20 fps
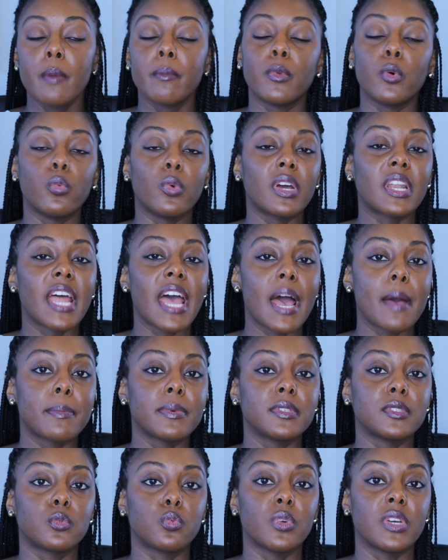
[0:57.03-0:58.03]
but what
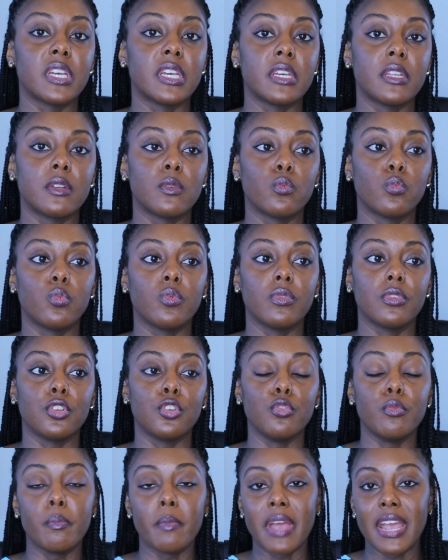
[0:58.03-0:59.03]
happens when
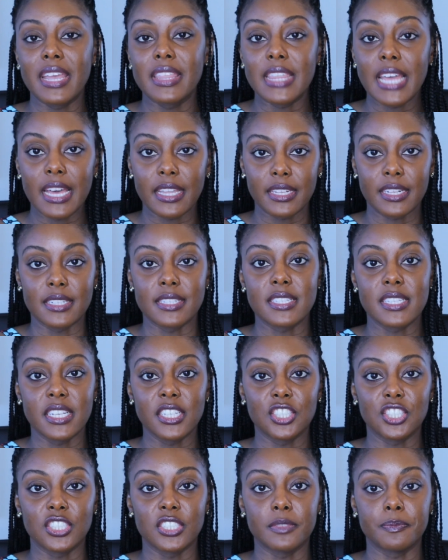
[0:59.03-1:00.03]
you make that
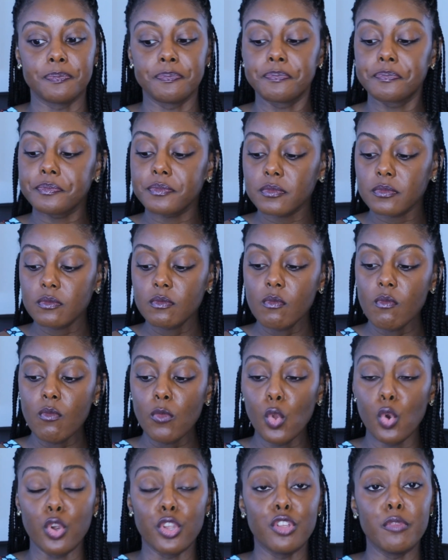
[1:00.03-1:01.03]
decision
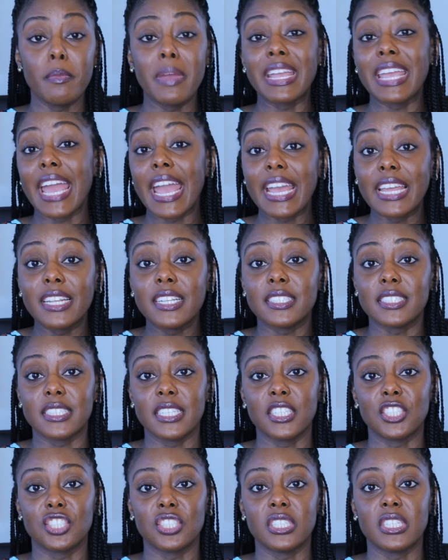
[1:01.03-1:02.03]
or you make a
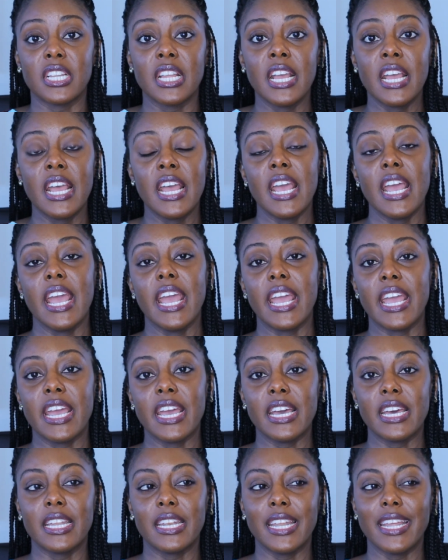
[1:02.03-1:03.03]
decision
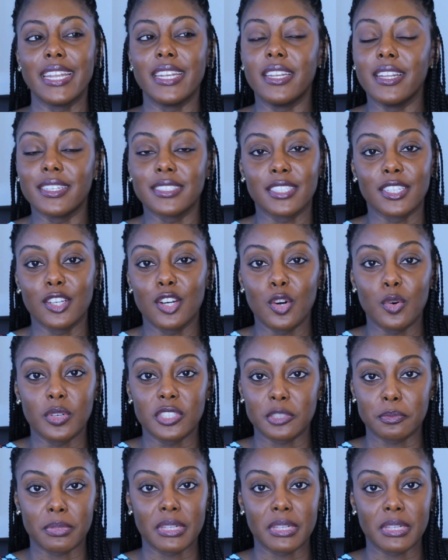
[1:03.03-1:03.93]
and it doesn't go as